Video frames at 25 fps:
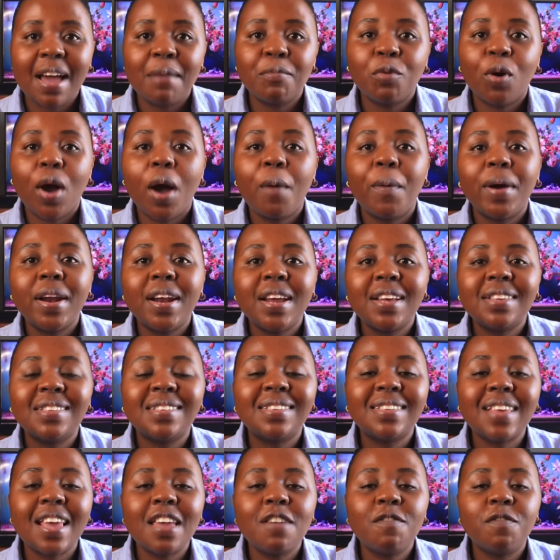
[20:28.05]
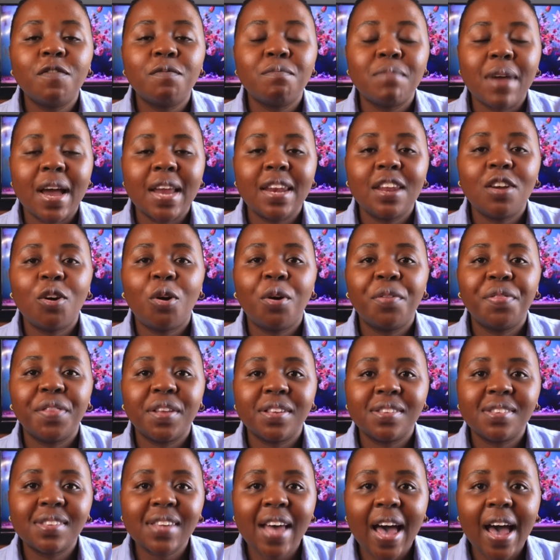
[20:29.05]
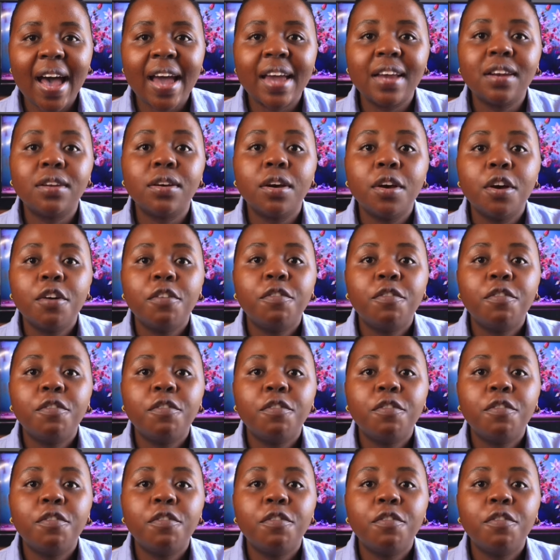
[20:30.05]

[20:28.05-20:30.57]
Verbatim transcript: I'm, I want to save money on the side